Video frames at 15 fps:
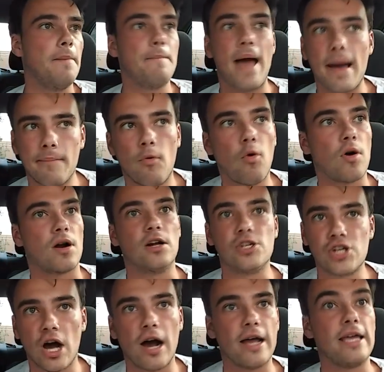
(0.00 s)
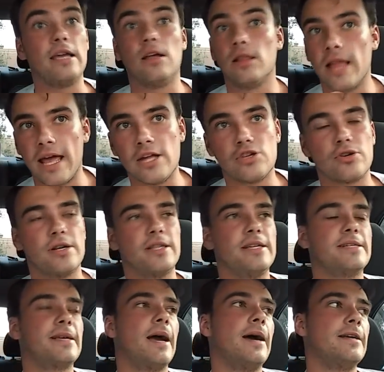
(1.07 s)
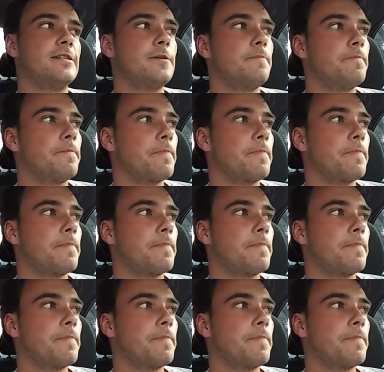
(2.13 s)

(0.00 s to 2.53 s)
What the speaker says: Matt Moore, Ajayi, Landry, these guys.